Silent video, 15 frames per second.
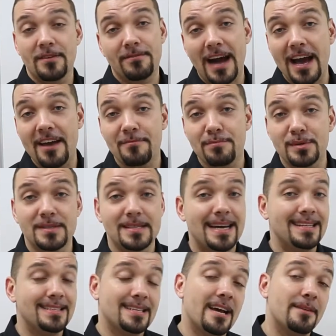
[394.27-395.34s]

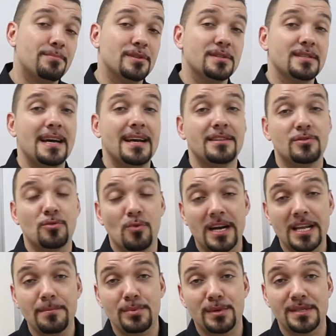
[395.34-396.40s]
5%, 10%,
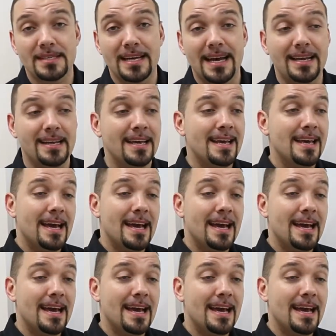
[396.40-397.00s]
20%,